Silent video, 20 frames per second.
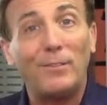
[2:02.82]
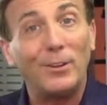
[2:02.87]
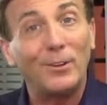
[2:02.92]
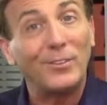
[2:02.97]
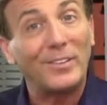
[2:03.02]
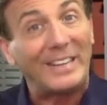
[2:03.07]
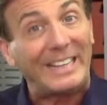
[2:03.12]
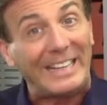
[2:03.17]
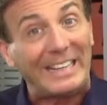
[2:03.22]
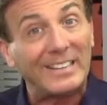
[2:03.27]

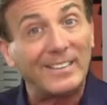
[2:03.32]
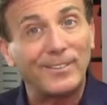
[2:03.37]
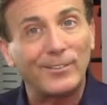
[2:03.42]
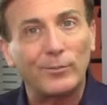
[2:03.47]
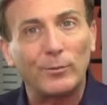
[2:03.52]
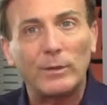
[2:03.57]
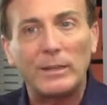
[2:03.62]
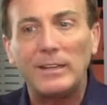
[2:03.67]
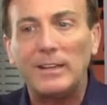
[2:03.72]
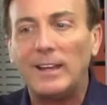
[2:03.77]
years in the
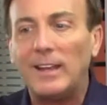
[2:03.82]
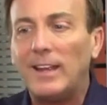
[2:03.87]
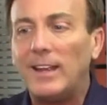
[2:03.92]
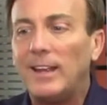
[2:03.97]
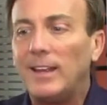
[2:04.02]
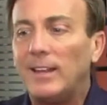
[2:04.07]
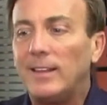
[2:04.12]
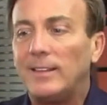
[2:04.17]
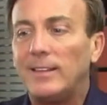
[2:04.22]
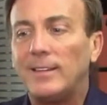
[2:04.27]
industry,
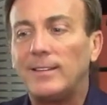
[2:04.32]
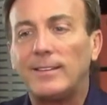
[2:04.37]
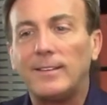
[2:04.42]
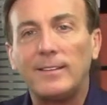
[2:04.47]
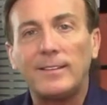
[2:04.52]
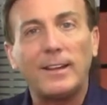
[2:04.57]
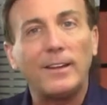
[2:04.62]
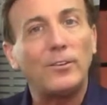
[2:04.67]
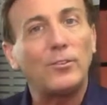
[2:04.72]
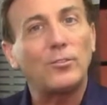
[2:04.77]
this
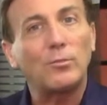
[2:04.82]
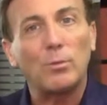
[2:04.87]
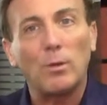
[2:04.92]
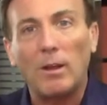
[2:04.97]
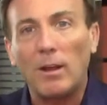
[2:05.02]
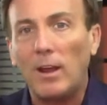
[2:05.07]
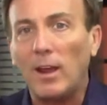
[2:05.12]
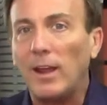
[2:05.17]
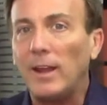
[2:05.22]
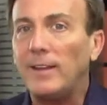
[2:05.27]
is a
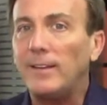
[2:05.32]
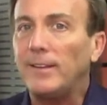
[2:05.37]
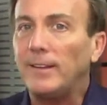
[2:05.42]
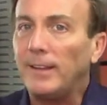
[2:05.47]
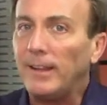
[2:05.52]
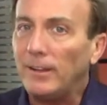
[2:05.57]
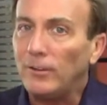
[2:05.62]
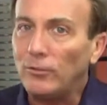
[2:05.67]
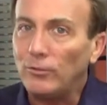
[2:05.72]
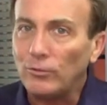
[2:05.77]
tried
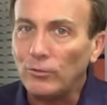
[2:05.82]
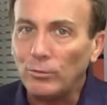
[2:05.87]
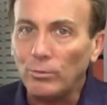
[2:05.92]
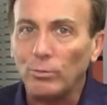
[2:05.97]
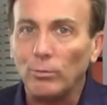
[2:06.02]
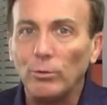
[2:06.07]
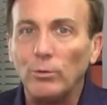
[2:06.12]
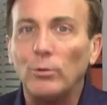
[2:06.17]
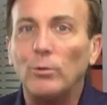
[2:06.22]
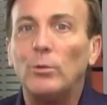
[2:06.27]
and
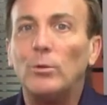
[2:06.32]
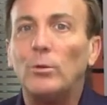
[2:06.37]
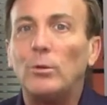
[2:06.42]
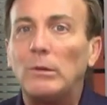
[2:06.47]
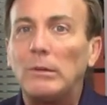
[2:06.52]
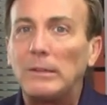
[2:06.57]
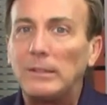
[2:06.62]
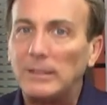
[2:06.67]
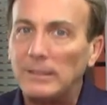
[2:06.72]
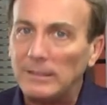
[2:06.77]
true,